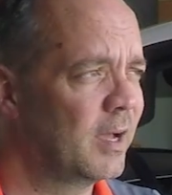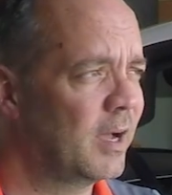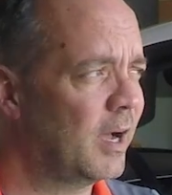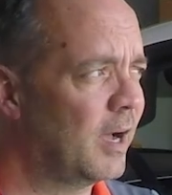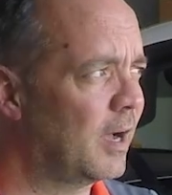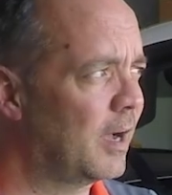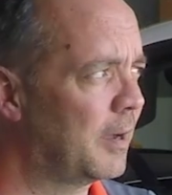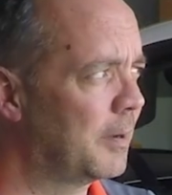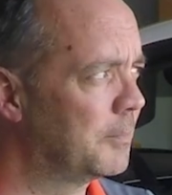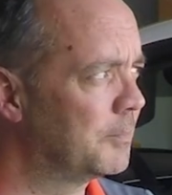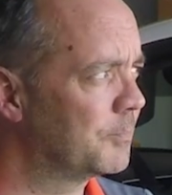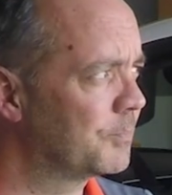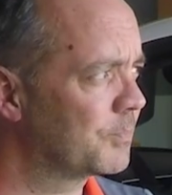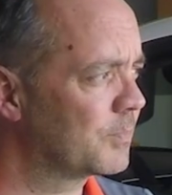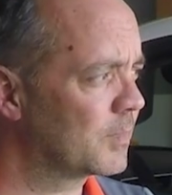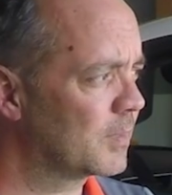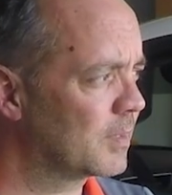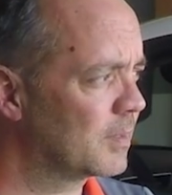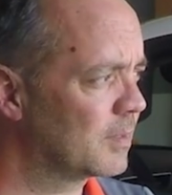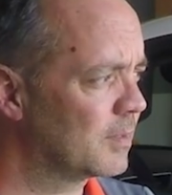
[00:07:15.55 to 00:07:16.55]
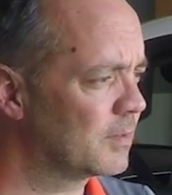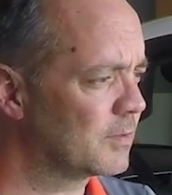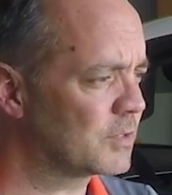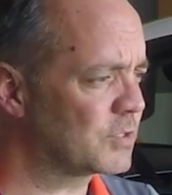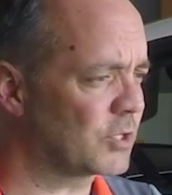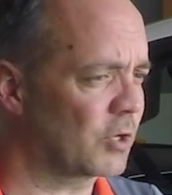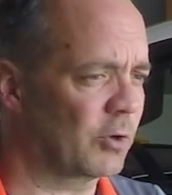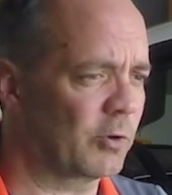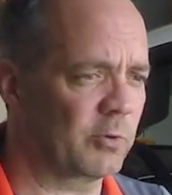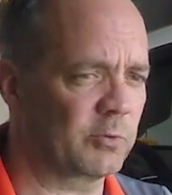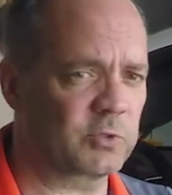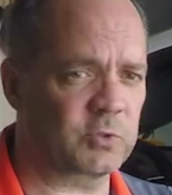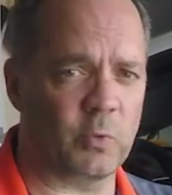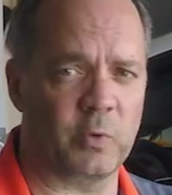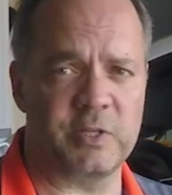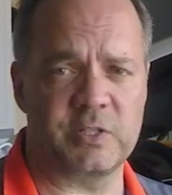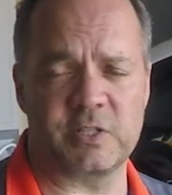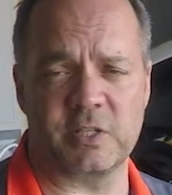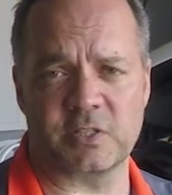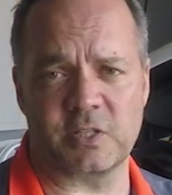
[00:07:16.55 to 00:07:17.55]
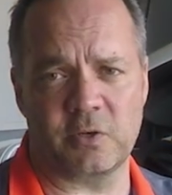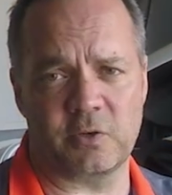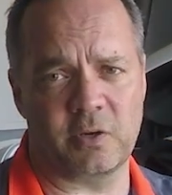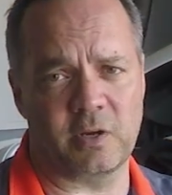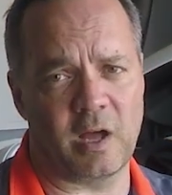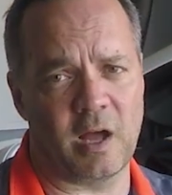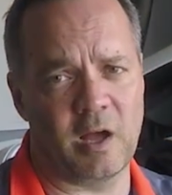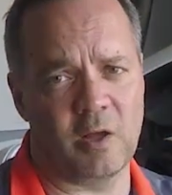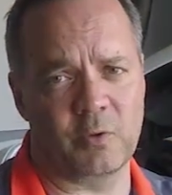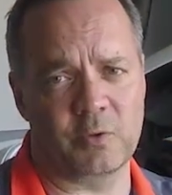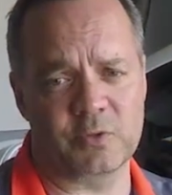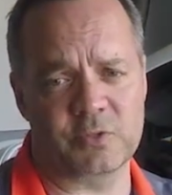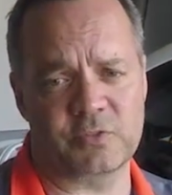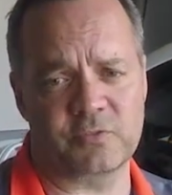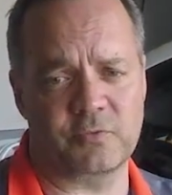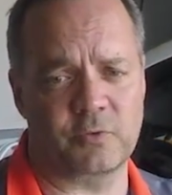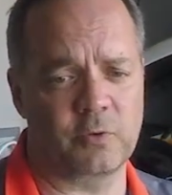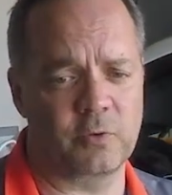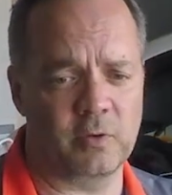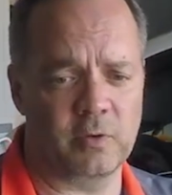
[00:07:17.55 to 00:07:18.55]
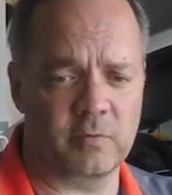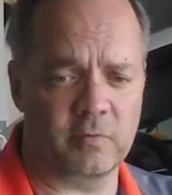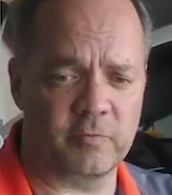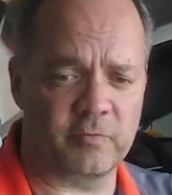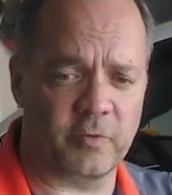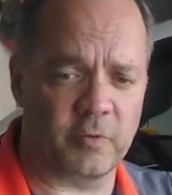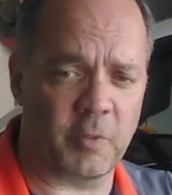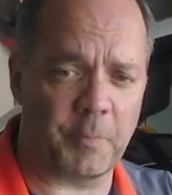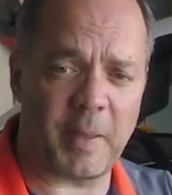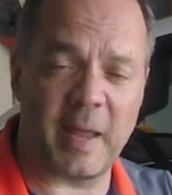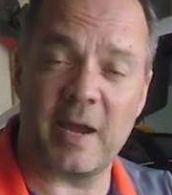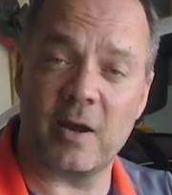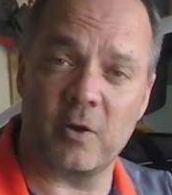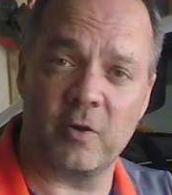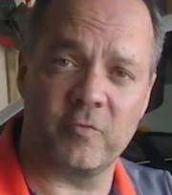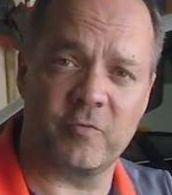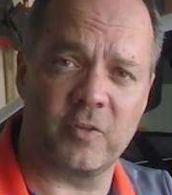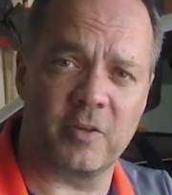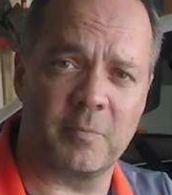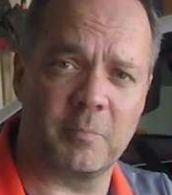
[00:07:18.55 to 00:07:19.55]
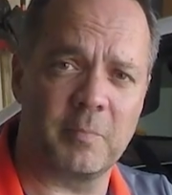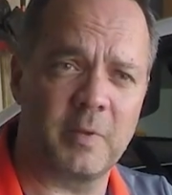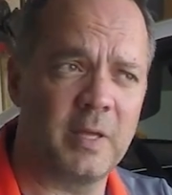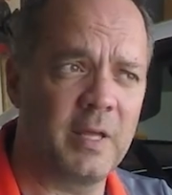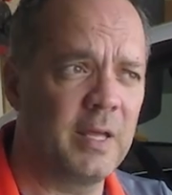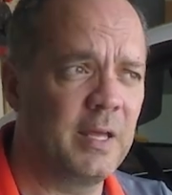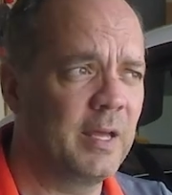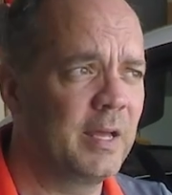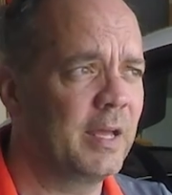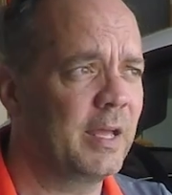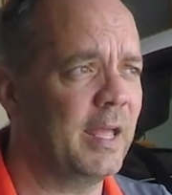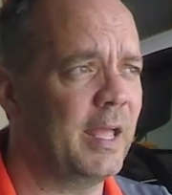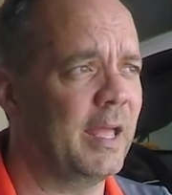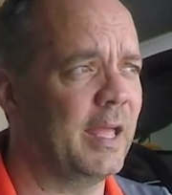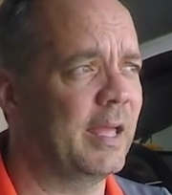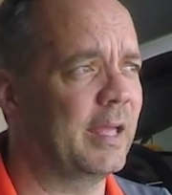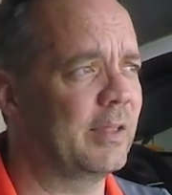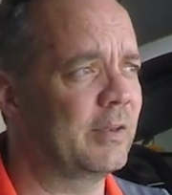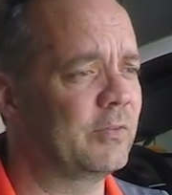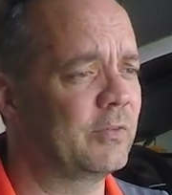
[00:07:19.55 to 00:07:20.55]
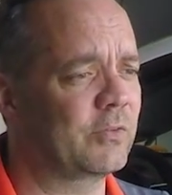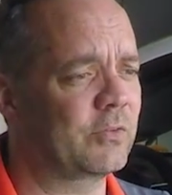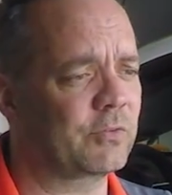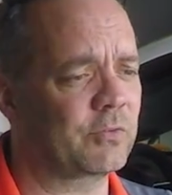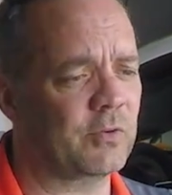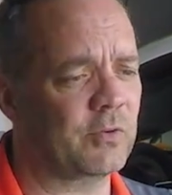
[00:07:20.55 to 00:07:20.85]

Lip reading: So $2,600 for the pair of them. And